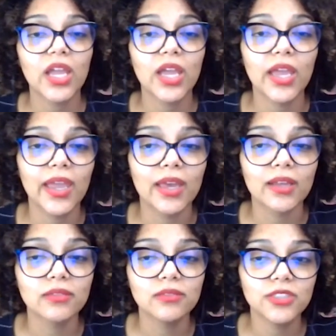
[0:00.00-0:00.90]

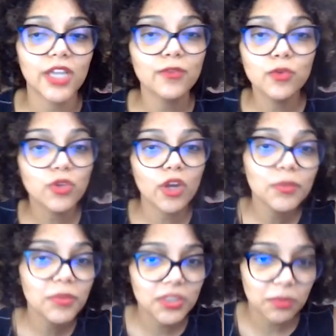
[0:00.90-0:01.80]
And Java will not
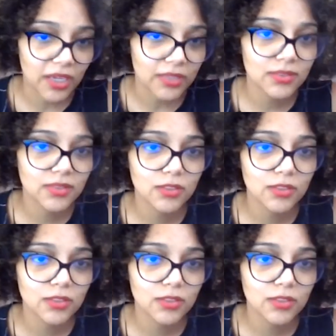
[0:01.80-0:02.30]
be the best.